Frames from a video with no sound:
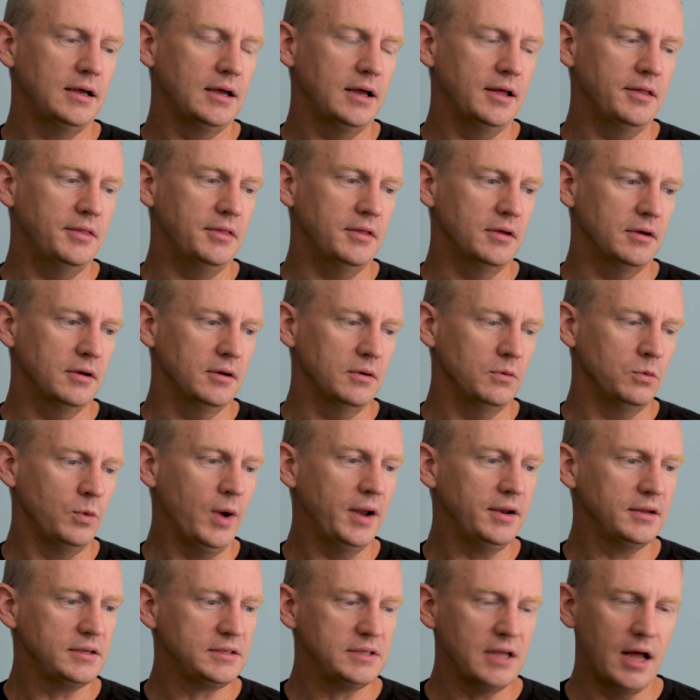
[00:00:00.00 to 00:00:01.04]
The
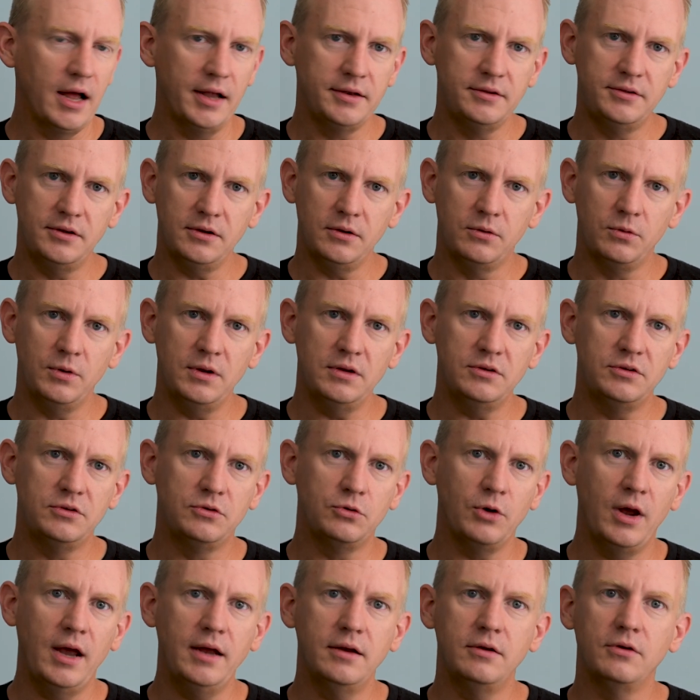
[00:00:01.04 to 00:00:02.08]
Renaissance increased trade